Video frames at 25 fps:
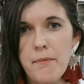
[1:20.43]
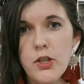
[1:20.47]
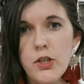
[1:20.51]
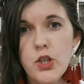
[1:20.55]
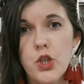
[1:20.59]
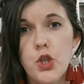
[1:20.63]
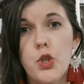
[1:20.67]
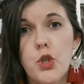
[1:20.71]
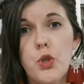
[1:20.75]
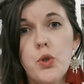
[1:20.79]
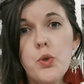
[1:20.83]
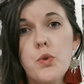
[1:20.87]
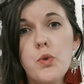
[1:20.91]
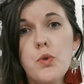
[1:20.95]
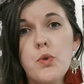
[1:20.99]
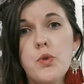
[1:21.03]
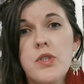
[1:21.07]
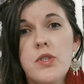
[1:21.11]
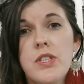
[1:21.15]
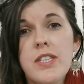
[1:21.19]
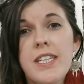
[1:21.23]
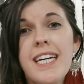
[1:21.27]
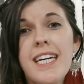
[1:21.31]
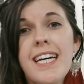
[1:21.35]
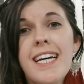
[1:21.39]

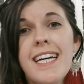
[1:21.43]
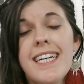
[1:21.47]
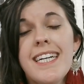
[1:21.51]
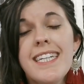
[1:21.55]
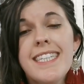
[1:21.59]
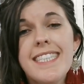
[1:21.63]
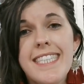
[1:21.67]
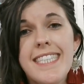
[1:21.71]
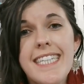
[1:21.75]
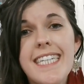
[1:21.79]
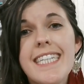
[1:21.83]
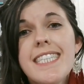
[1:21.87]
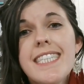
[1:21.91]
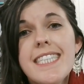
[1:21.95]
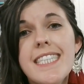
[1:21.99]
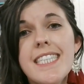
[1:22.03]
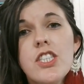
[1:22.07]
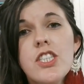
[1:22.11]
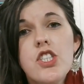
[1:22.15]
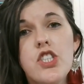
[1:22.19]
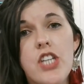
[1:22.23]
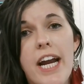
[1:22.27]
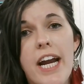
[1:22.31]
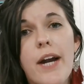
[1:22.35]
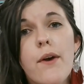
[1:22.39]
use diesel
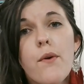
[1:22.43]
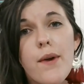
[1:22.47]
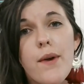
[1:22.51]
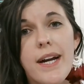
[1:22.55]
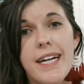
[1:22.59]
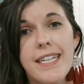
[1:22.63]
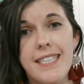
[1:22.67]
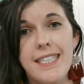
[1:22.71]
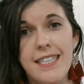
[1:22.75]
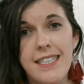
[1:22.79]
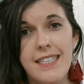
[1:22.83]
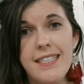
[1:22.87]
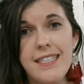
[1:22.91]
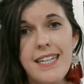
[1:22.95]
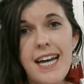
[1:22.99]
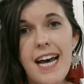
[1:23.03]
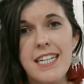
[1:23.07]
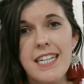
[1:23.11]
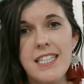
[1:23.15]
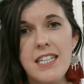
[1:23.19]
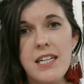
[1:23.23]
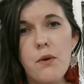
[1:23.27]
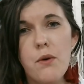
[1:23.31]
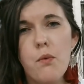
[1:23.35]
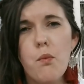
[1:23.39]
generators as
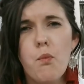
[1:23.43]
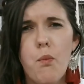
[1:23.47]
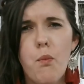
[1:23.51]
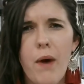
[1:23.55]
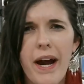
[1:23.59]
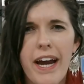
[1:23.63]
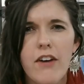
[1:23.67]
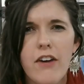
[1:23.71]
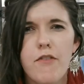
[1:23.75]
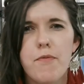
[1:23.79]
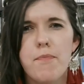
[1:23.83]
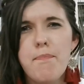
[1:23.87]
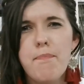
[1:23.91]
a way of